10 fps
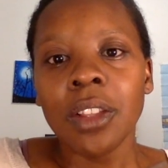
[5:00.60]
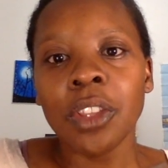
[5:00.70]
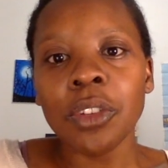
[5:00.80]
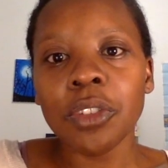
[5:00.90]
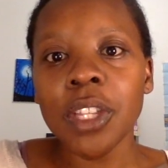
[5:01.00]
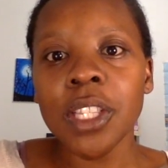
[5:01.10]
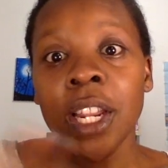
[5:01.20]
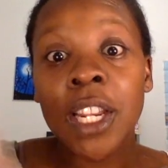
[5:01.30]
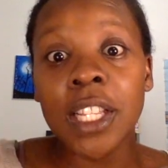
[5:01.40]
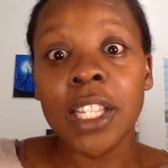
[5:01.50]
those are things that
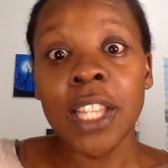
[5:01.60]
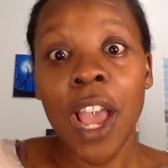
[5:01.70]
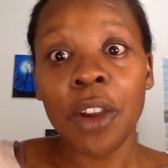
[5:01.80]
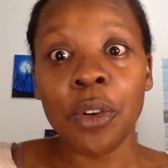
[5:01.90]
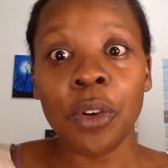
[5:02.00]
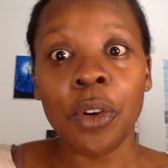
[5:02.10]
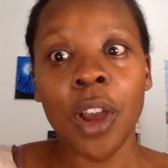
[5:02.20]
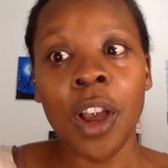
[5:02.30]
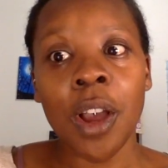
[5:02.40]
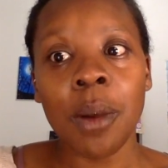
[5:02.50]
I need to tackle,
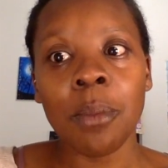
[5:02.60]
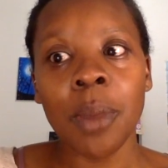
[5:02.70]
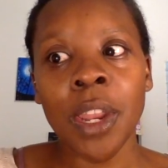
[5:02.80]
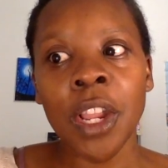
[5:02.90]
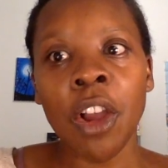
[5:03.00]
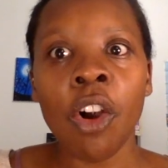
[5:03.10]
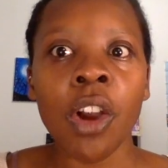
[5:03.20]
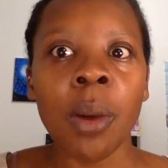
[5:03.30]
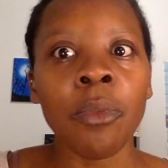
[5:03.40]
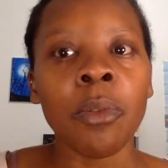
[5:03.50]
and they all
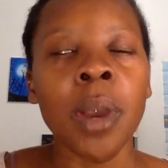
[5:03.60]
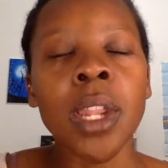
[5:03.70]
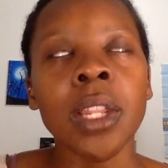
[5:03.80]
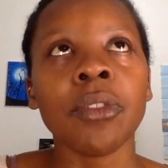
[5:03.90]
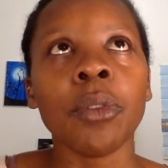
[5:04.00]
come from kind of